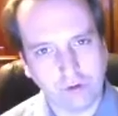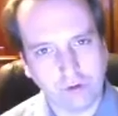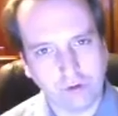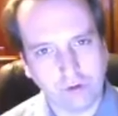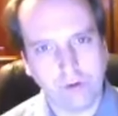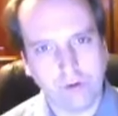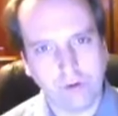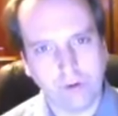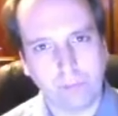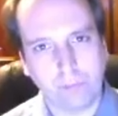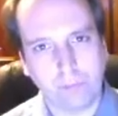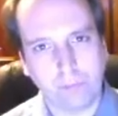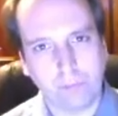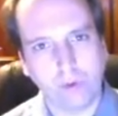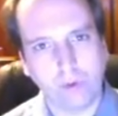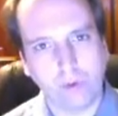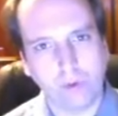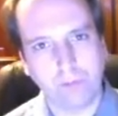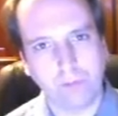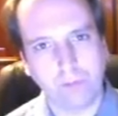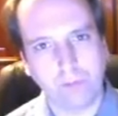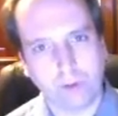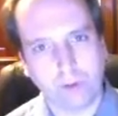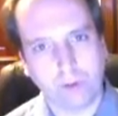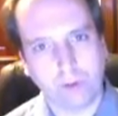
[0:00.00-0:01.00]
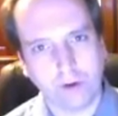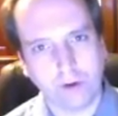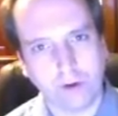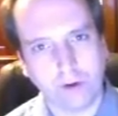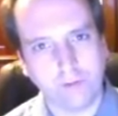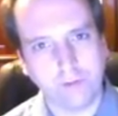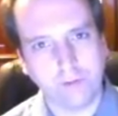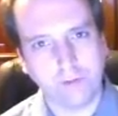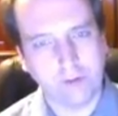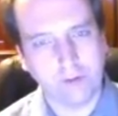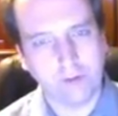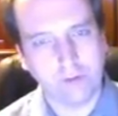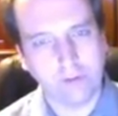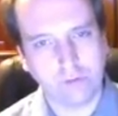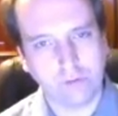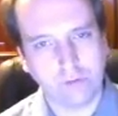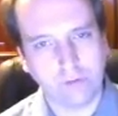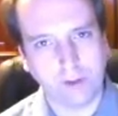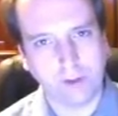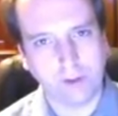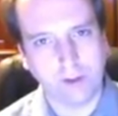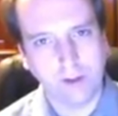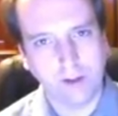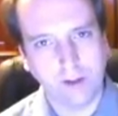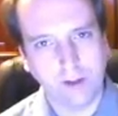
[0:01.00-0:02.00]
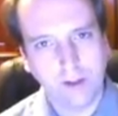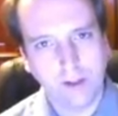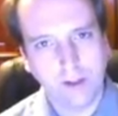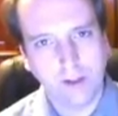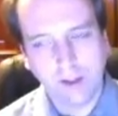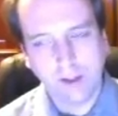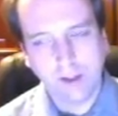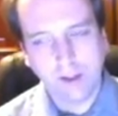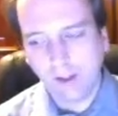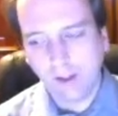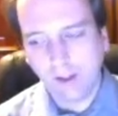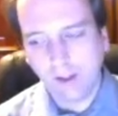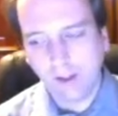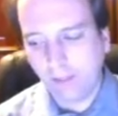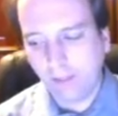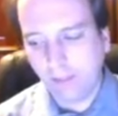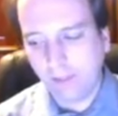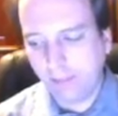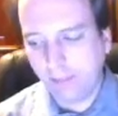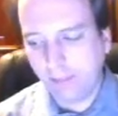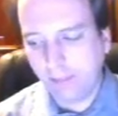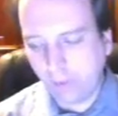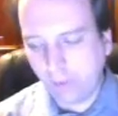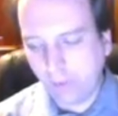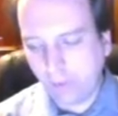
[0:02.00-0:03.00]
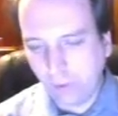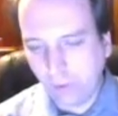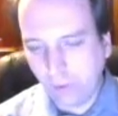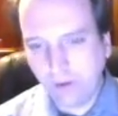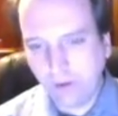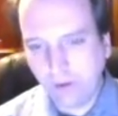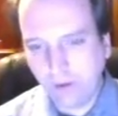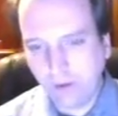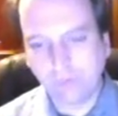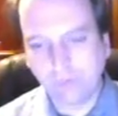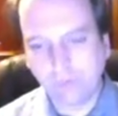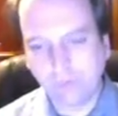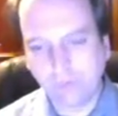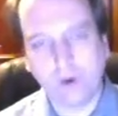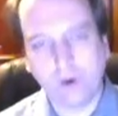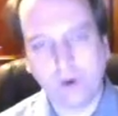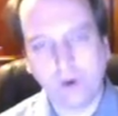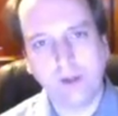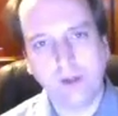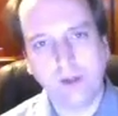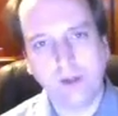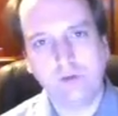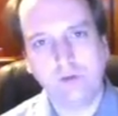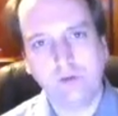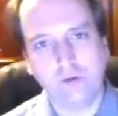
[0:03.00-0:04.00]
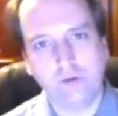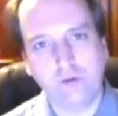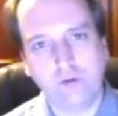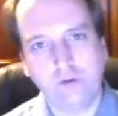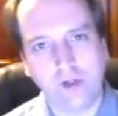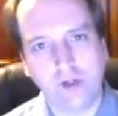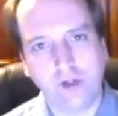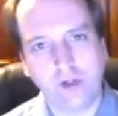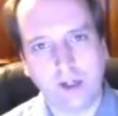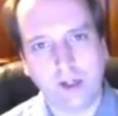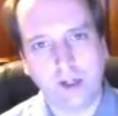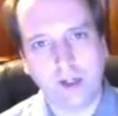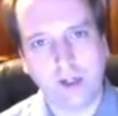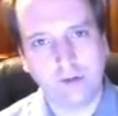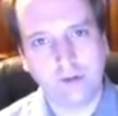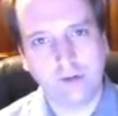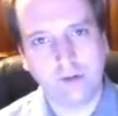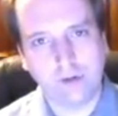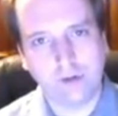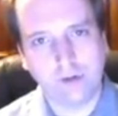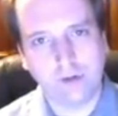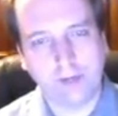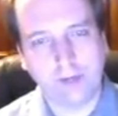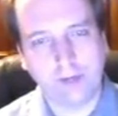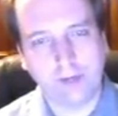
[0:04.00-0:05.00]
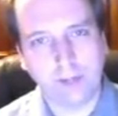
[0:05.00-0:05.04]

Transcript: important part of history. They wouldn't have gone into the genealogy of Adam